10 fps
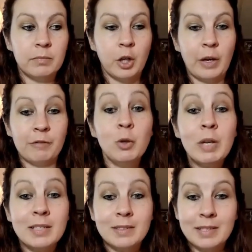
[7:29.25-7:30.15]
you know, have 2
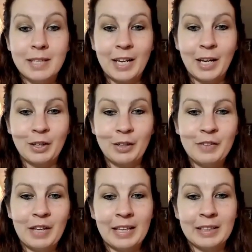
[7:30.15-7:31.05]
kids to take care of
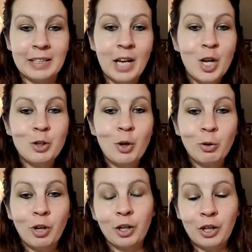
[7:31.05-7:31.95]
and no
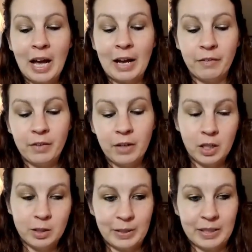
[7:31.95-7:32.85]
longer have a
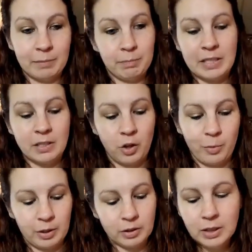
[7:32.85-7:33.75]
husband that pays all the
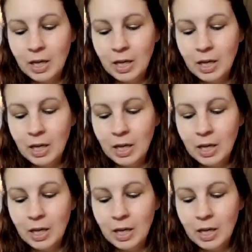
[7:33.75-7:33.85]
bills.